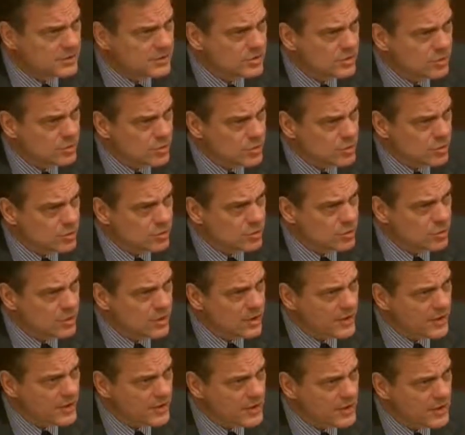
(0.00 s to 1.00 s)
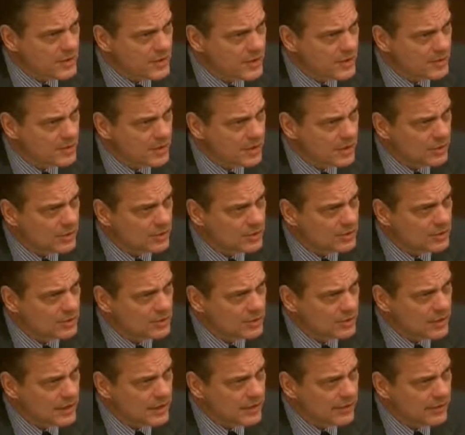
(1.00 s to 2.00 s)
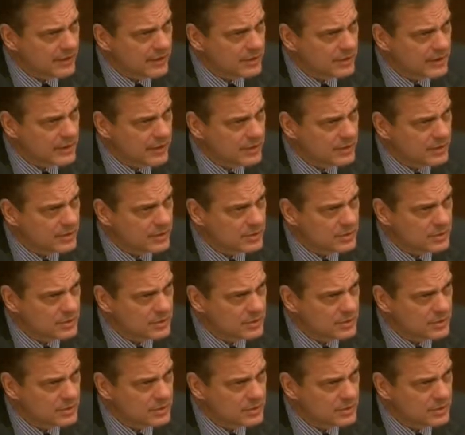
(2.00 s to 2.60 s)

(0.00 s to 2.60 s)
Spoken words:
Those who were thinking about the euro area and how it